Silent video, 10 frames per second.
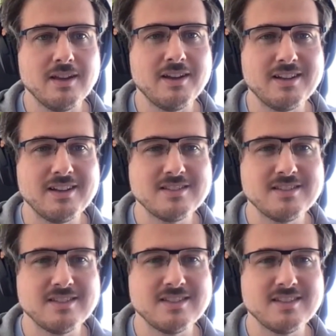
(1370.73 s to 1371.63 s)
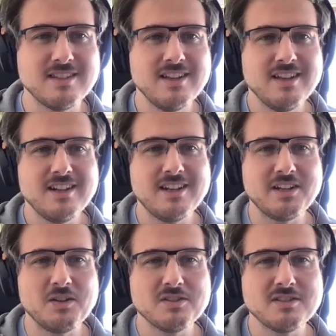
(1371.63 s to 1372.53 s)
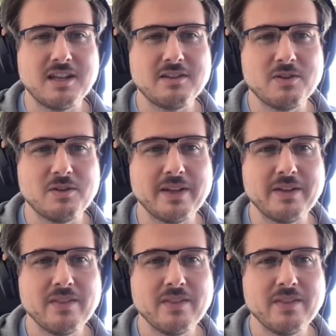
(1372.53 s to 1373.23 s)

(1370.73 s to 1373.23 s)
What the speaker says: At least this is like it looks like for me.